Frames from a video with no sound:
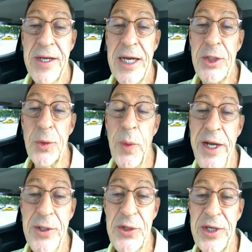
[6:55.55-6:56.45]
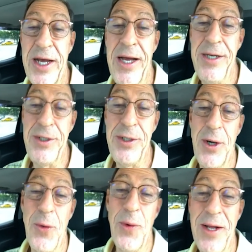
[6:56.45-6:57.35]
got your waders on and you
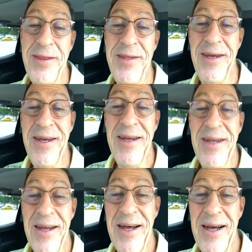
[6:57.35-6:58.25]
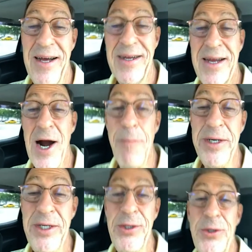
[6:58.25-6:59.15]
don't want the uh, carpet
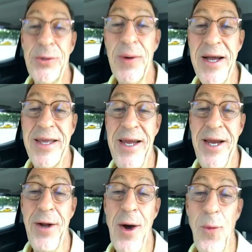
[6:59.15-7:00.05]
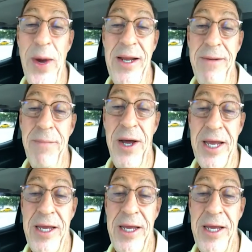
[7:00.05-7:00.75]
in your truck getting all wet and muddy.